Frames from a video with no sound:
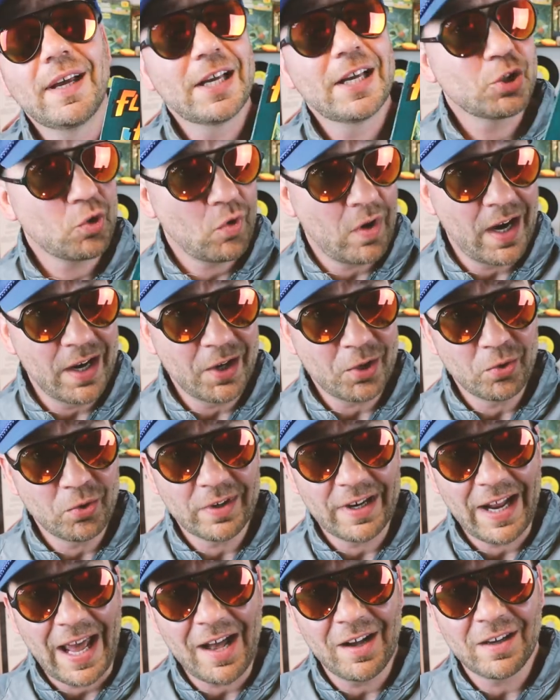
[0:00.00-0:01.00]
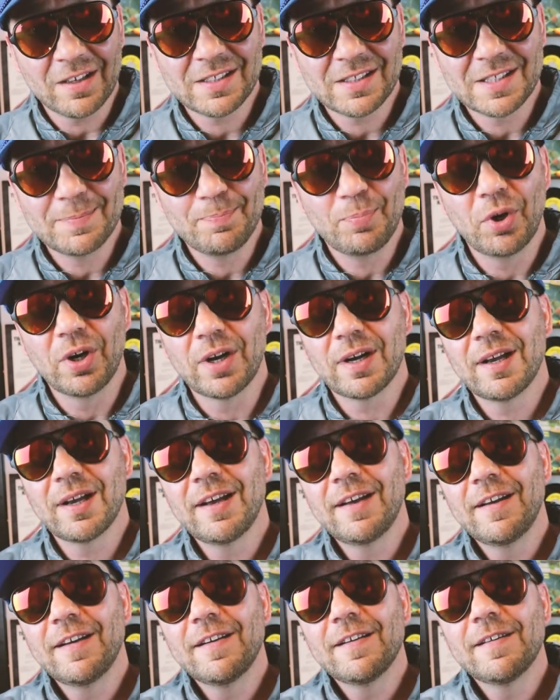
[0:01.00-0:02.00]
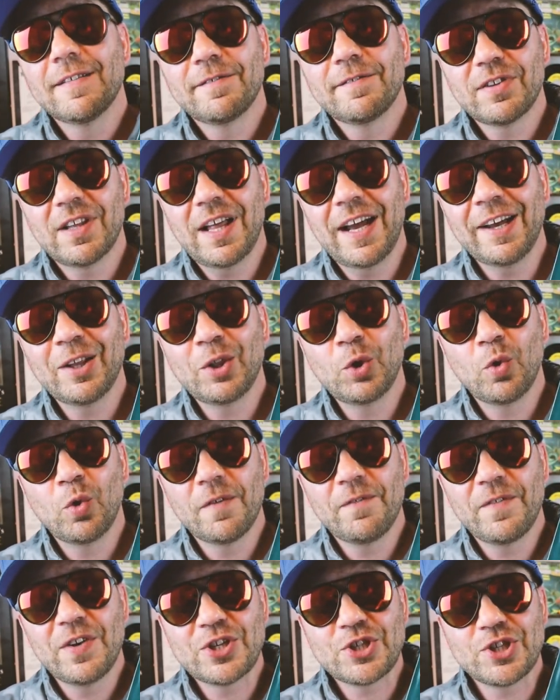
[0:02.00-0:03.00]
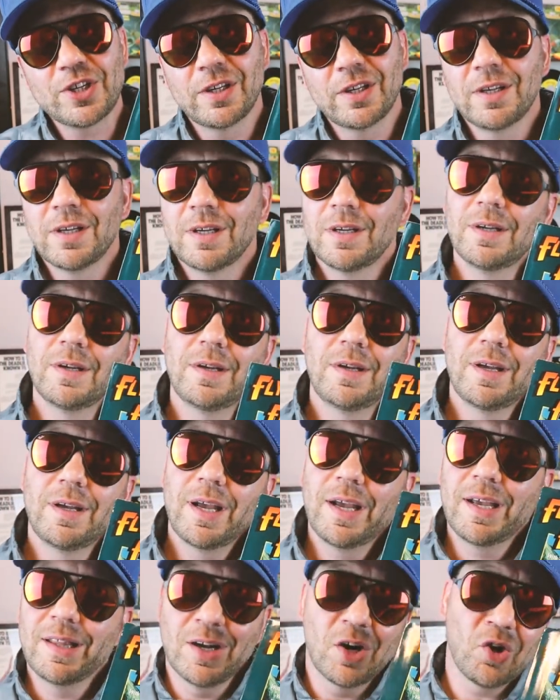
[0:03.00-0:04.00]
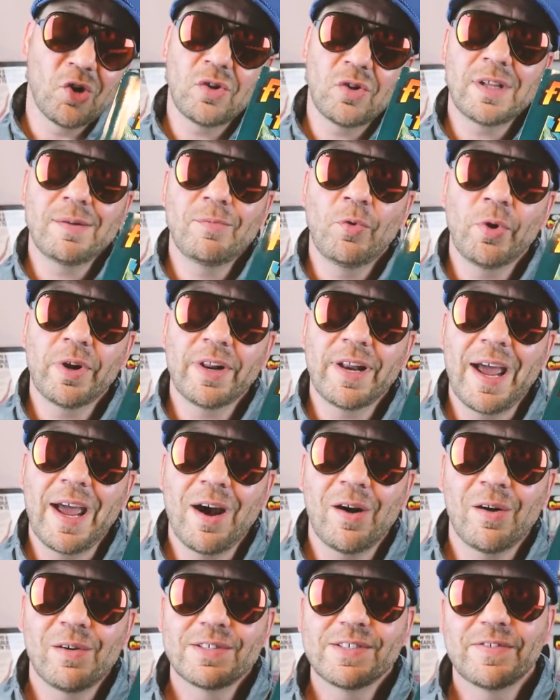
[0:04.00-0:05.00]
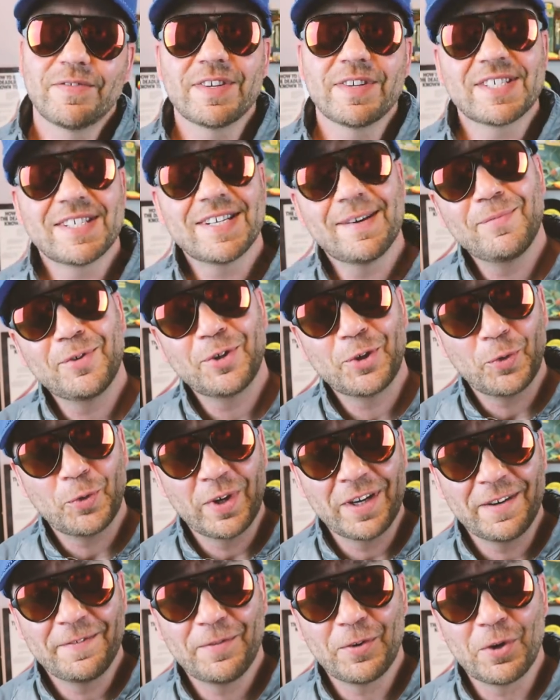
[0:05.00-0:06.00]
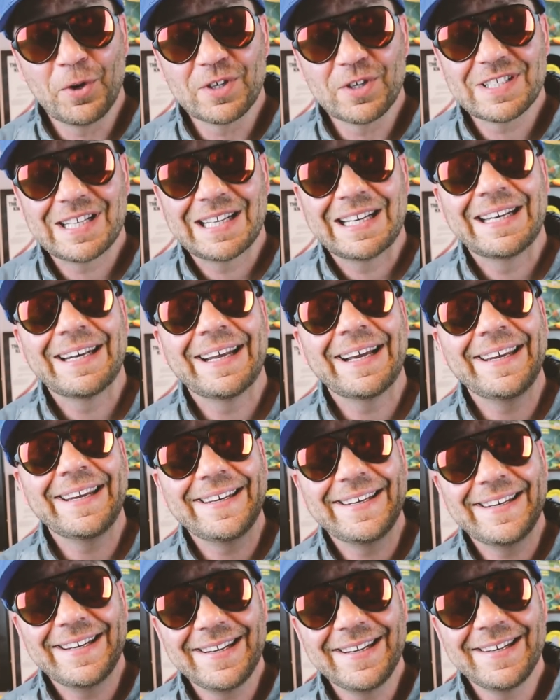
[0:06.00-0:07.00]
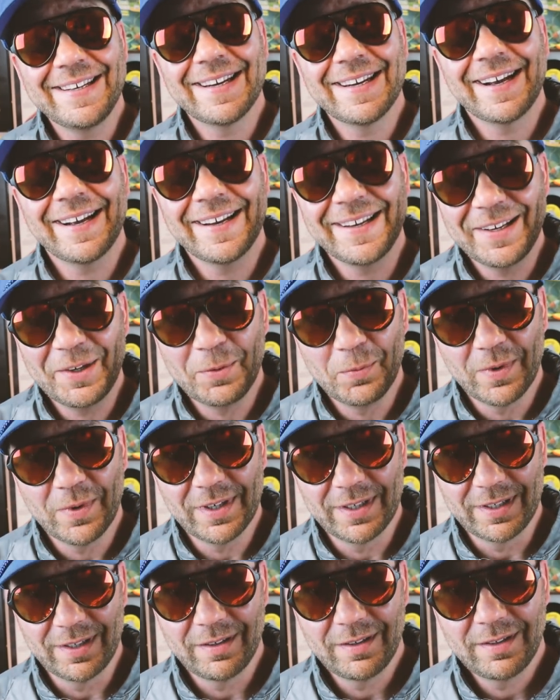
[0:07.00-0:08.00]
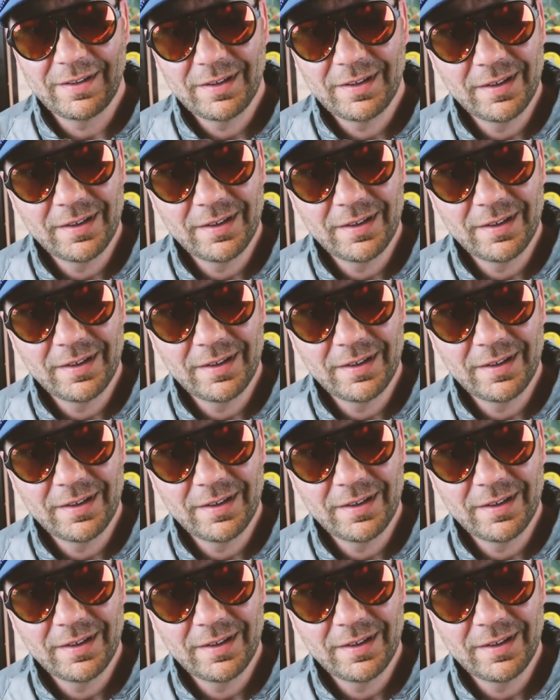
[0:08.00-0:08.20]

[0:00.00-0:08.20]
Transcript: As chronicled in Alex's book, Flying Lure Fishing, in the early morning hours of December 21st, 1991,